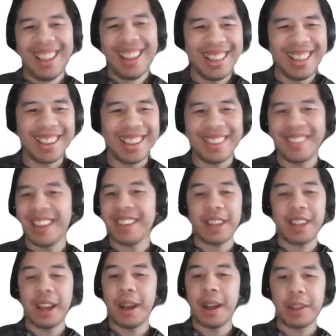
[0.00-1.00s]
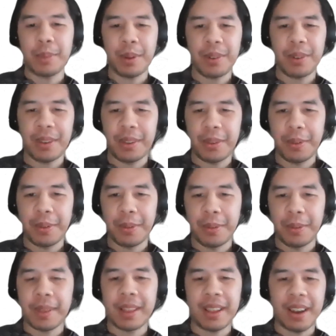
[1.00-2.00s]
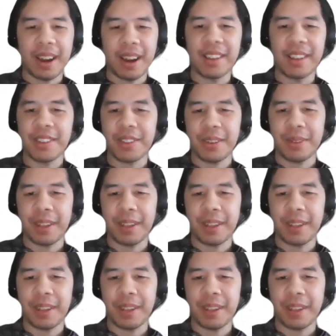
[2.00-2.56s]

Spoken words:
Thank you. Yes, especially to the audience too.